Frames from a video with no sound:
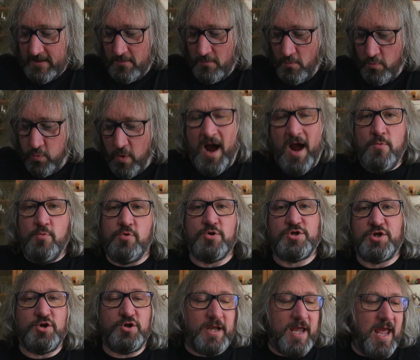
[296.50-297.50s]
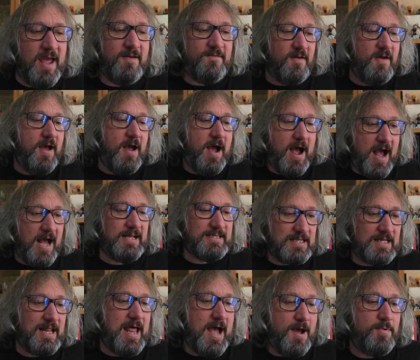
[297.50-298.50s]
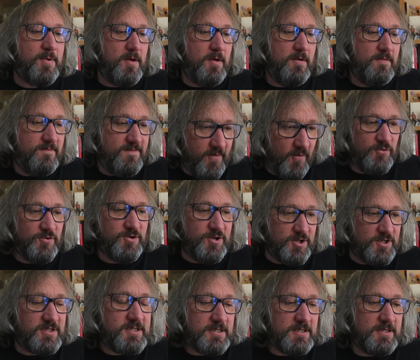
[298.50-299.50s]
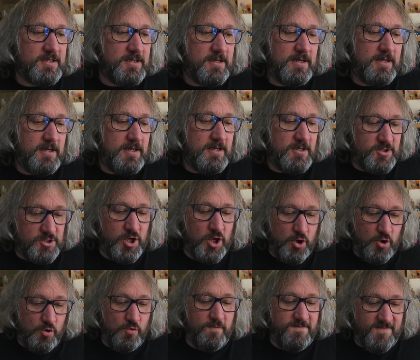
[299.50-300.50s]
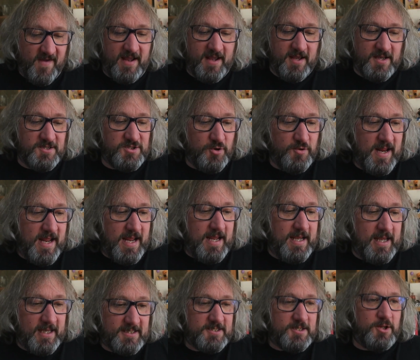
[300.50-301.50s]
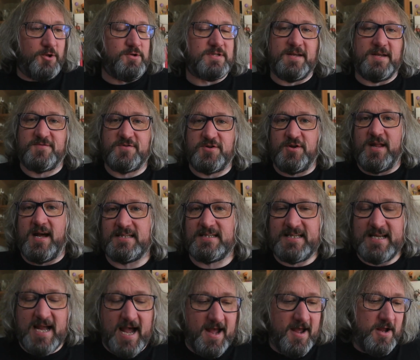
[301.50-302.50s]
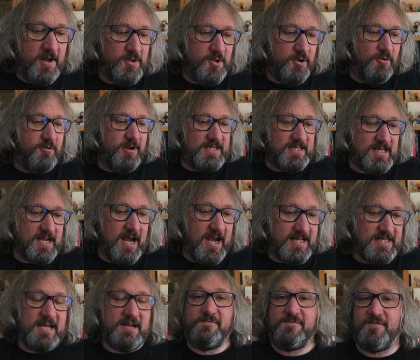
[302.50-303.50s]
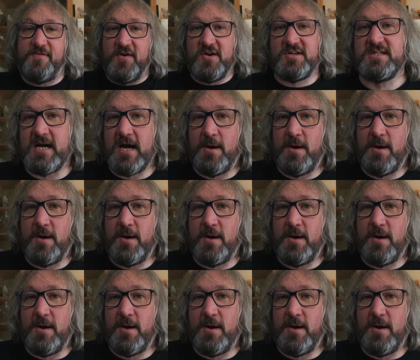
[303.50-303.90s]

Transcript: why would you give HasLab funders 2 figures, unique, exclusive to that set, that are exciting, first